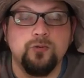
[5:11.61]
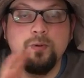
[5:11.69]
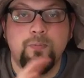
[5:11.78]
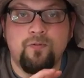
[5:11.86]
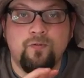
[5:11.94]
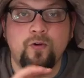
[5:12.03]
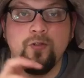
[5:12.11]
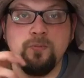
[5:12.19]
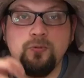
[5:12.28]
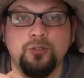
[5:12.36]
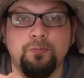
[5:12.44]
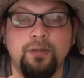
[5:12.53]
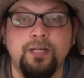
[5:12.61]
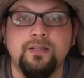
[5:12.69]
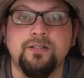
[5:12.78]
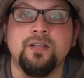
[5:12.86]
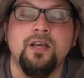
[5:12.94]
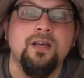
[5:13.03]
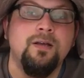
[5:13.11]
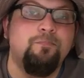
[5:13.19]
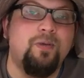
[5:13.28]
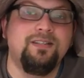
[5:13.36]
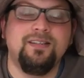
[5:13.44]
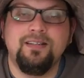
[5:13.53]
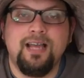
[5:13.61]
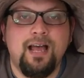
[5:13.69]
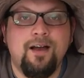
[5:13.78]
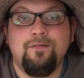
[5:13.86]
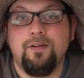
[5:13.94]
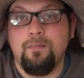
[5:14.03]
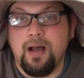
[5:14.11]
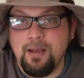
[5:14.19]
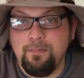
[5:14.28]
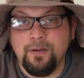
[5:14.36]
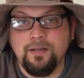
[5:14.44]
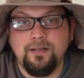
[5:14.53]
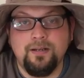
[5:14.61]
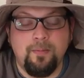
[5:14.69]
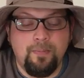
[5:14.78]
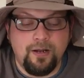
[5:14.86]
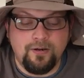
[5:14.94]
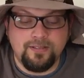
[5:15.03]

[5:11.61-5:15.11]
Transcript: We prefer the bush beans they tend to have, in my opinion, a better